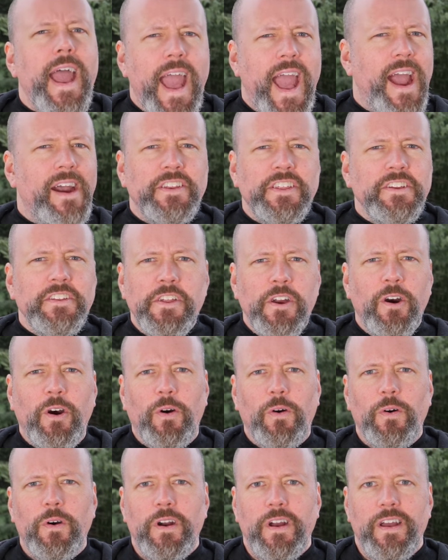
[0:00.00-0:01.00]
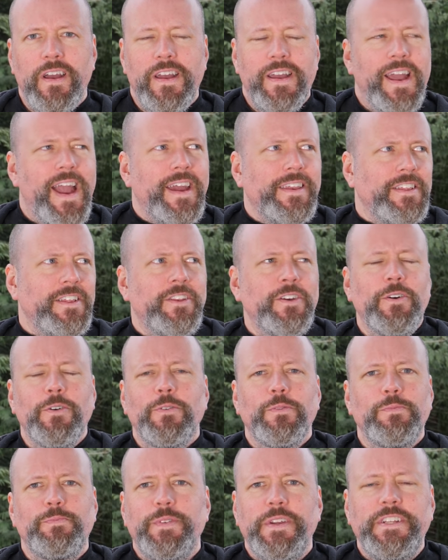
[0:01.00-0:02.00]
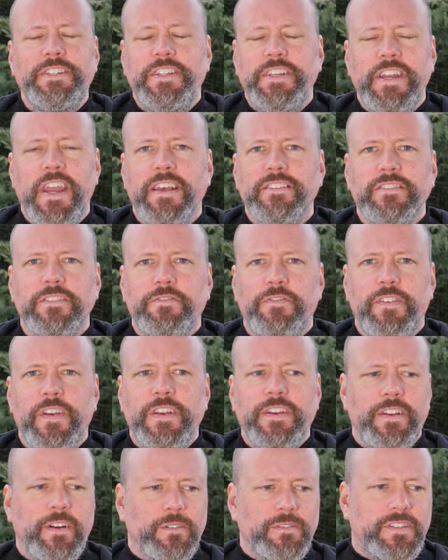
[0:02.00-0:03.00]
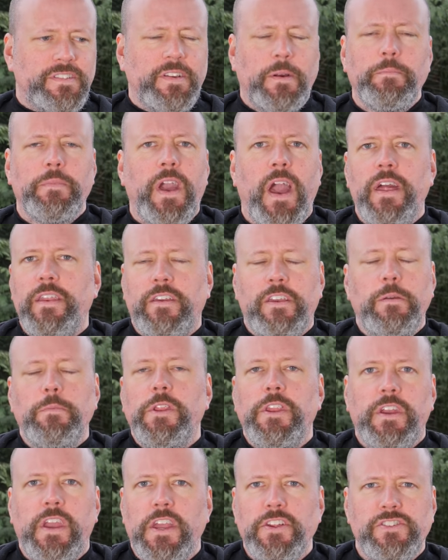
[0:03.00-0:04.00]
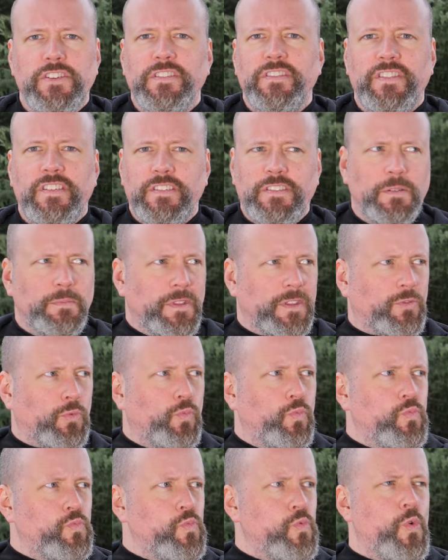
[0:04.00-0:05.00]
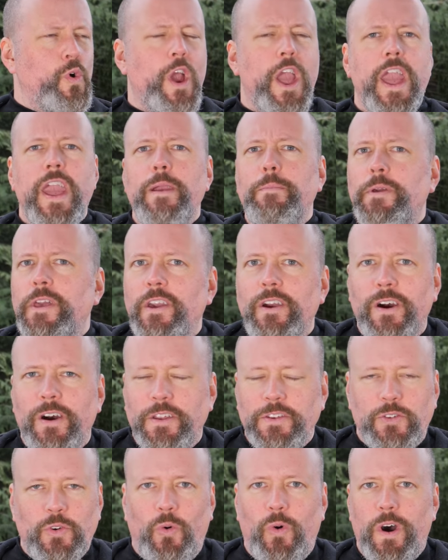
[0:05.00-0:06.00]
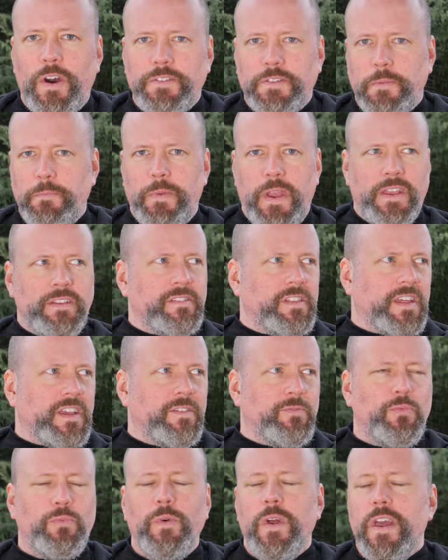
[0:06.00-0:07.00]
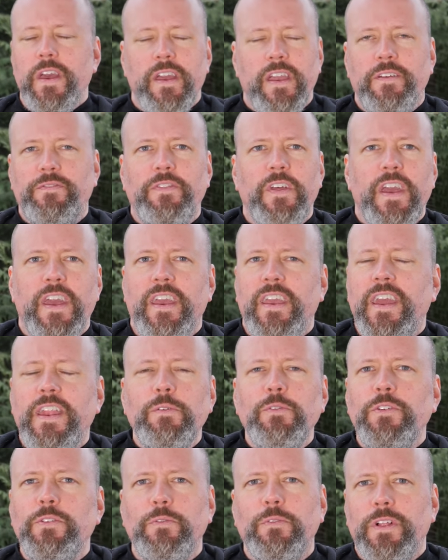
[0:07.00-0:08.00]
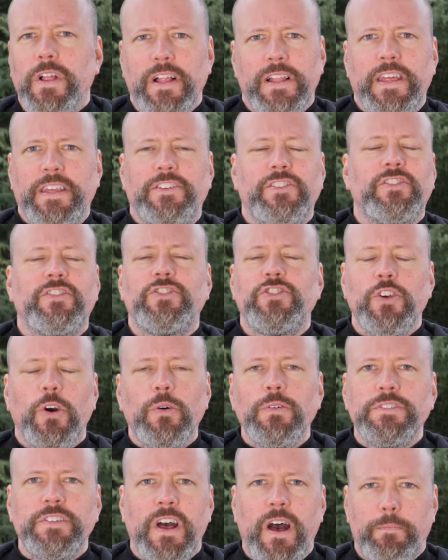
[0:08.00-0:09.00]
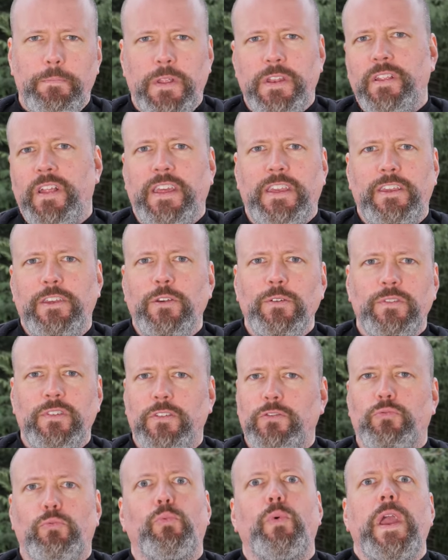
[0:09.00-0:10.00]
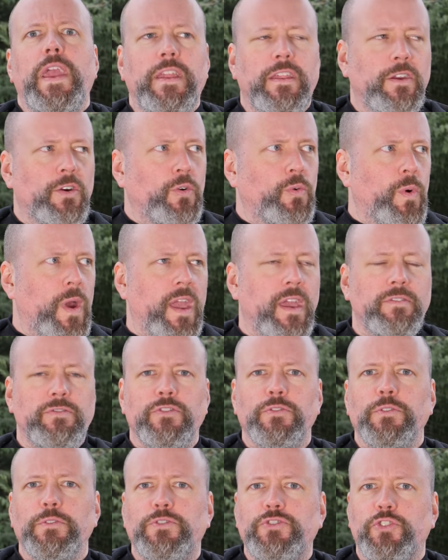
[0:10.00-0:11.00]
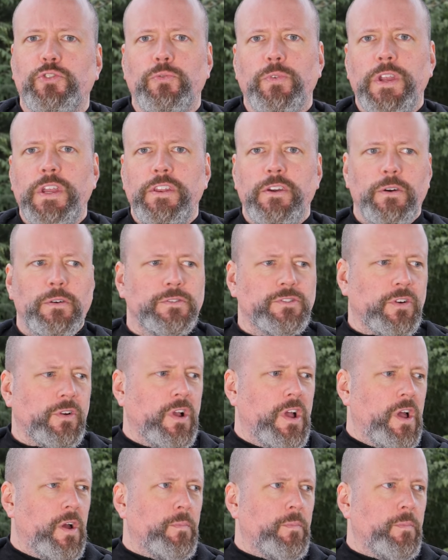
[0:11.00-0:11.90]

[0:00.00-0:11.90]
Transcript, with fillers: How do you know? How do you know E T hasn't figured out some kind of communication system that's way beyond quantum-based? Like, if, if anyone who like shows up and like uses radio waves or neutrinos or